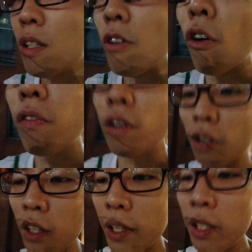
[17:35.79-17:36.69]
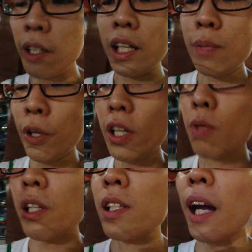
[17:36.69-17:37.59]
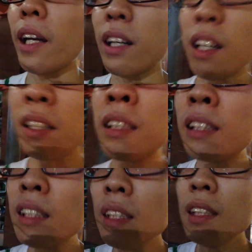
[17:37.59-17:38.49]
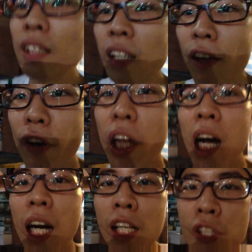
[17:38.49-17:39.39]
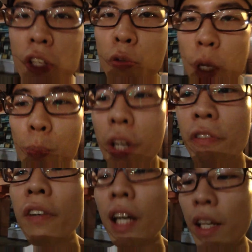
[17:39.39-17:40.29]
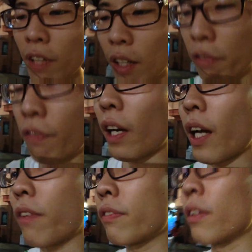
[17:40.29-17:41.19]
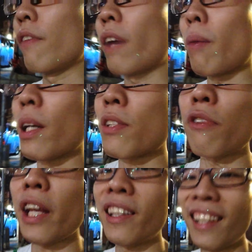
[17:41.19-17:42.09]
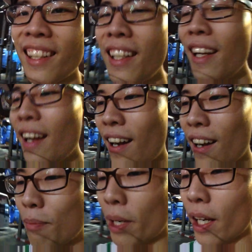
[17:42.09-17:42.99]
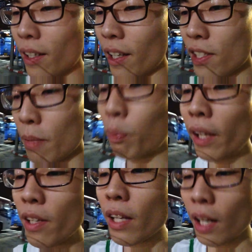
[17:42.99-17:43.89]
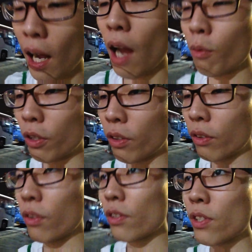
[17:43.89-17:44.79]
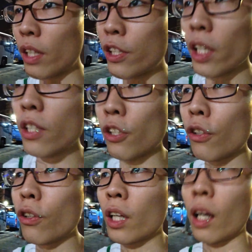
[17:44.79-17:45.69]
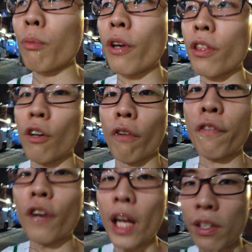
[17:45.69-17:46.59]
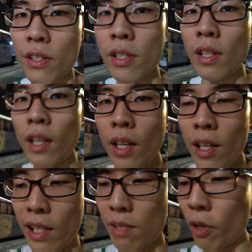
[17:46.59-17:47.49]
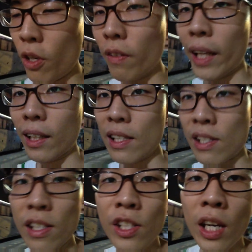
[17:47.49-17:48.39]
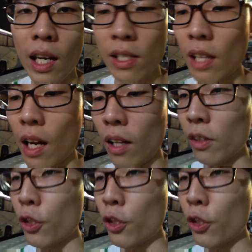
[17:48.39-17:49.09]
So overall, I think the experience was like a, a very harsh 3.5 out of 5 if I must rate it. Uh, but it's a place that I would suggest you come with your friends. It's more of like a zi cha style.